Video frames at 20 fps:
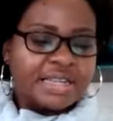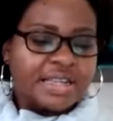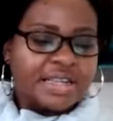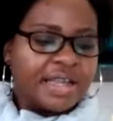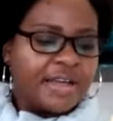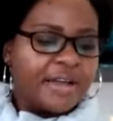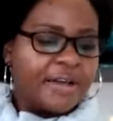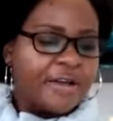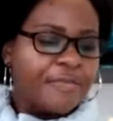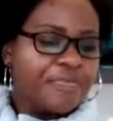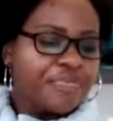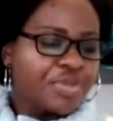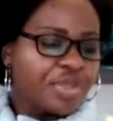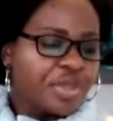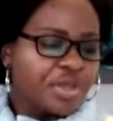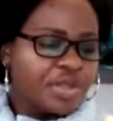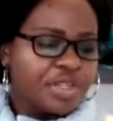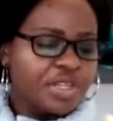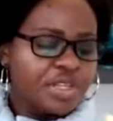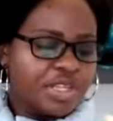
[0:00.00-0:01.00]

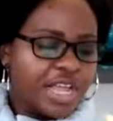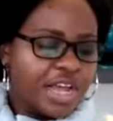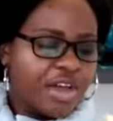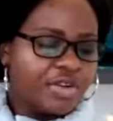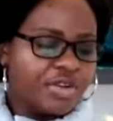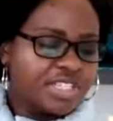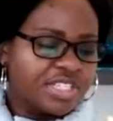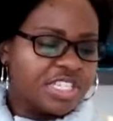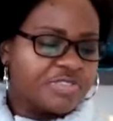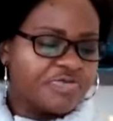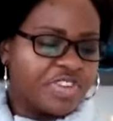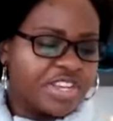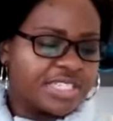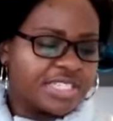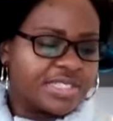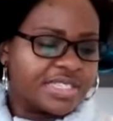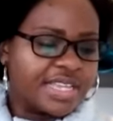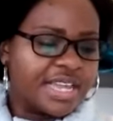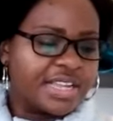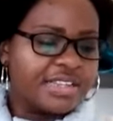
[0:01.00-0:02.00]
now this is
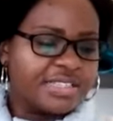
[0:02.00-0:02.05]
verse 10,